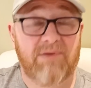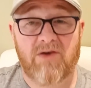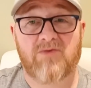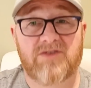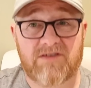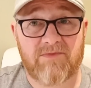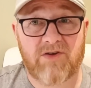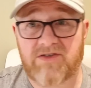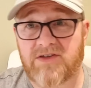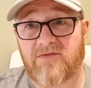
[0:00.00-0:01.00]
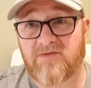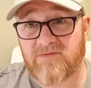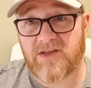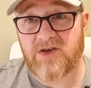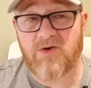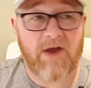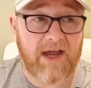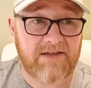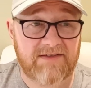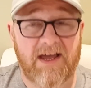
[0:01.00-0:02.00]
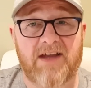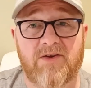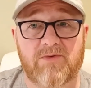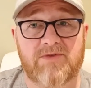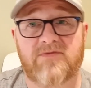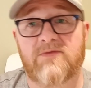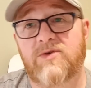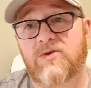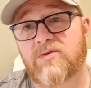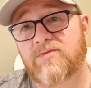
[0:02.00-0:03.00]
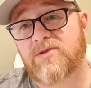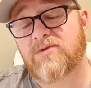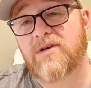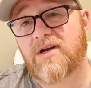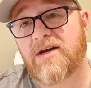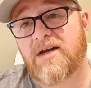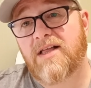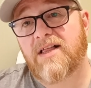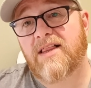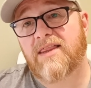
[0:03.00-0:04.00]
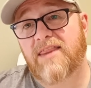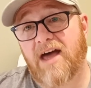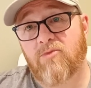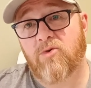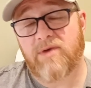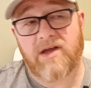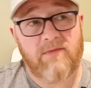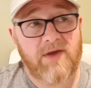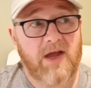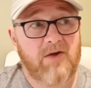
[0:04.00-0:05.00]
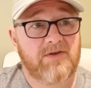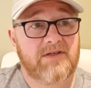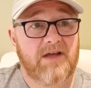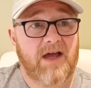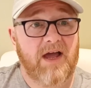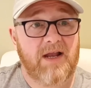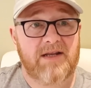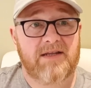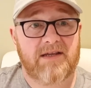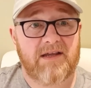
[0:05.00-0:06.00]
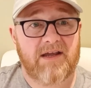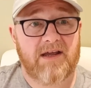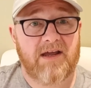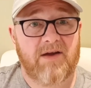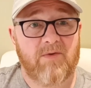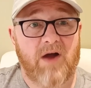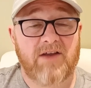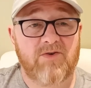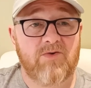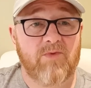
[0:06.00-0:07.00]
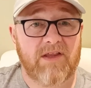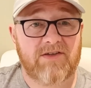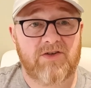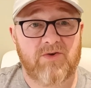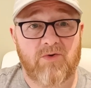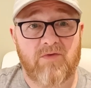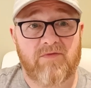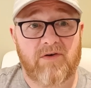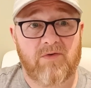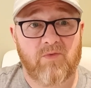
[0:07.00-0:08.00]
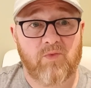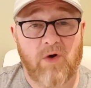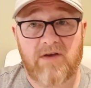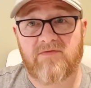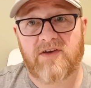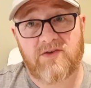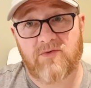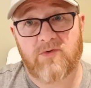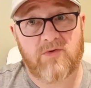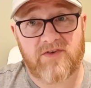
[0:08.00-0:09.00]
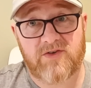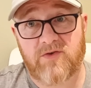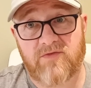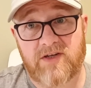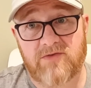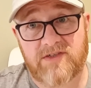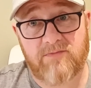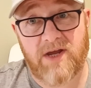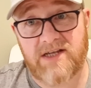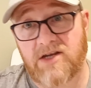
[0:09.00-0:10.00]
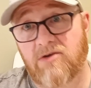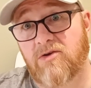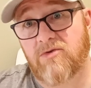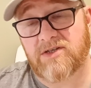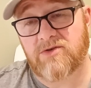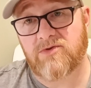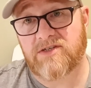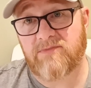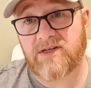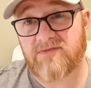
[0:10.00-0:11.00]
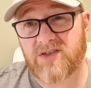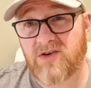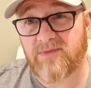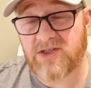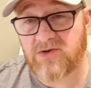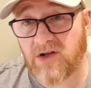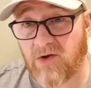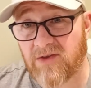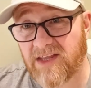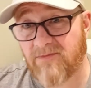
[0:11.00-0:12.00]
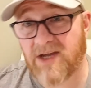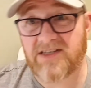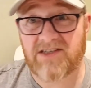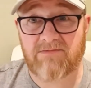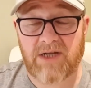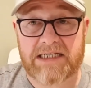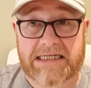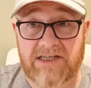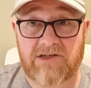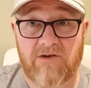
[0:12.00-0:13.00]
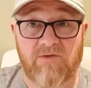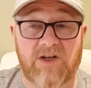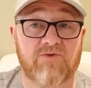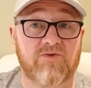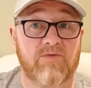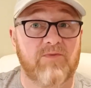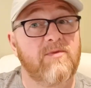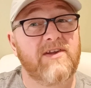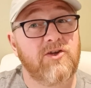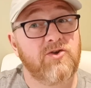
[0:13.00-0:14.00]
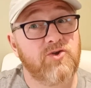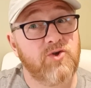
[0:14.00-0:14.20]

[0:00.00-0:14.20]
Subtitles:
but also some good stuff from the US and also from Europe. So that will be coming out, and I don't know whether to do it over one video or over two videos. Depends how long it's going to be. If it's going to be too long, then I might just split it into two videos. So I'll probably do